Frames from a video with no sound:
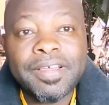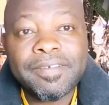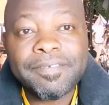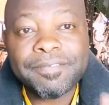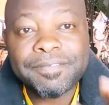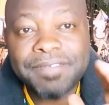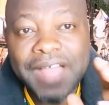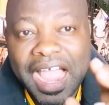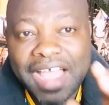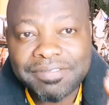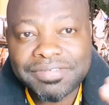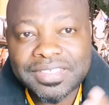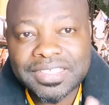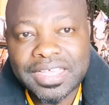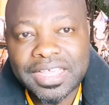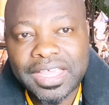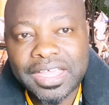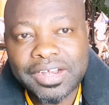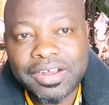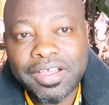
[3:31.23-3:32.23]
5
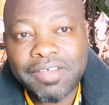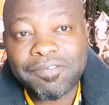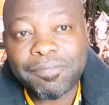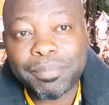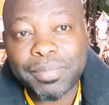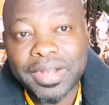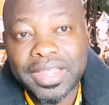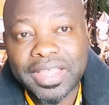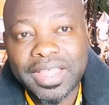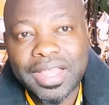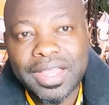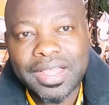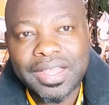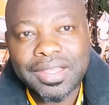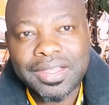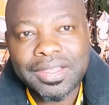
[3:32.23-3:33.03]
seconds of prayer